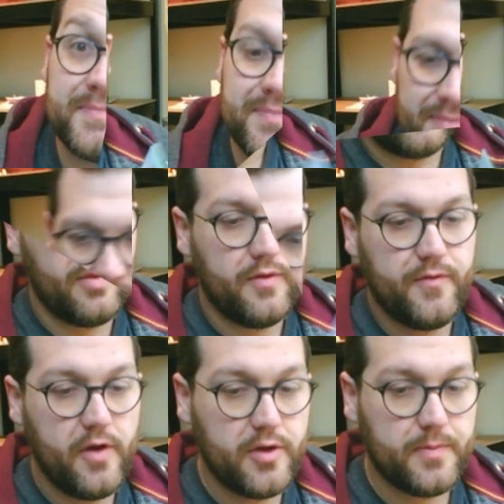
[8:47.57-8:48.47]
So the
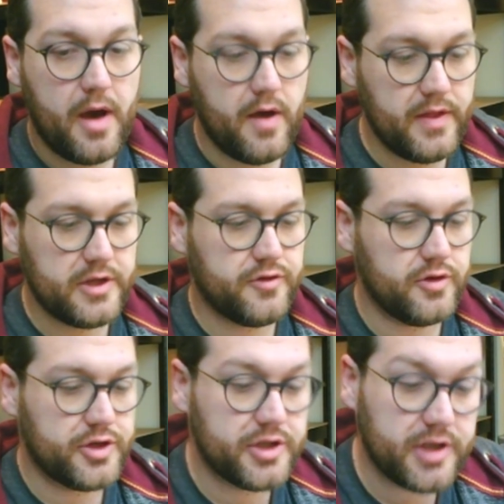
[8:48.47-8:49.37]
first part of the
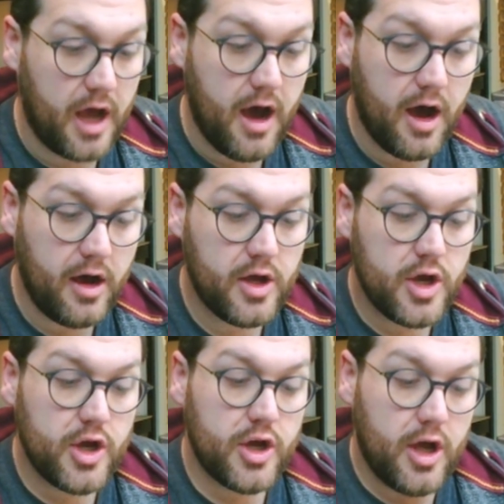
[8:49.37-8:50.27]
instructions are
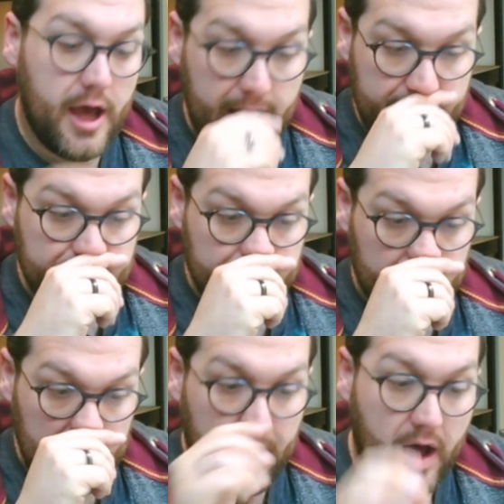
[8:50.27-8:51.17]

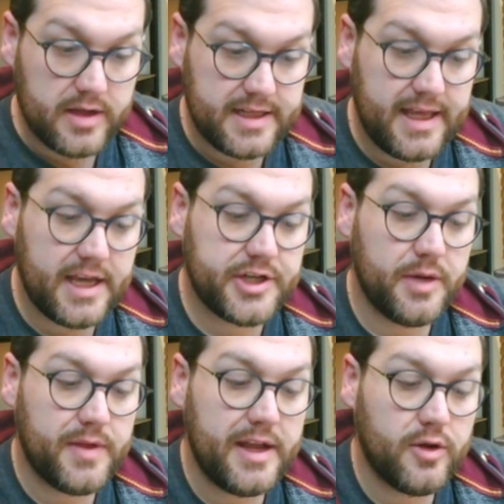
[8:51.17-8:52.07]
parts in the issue.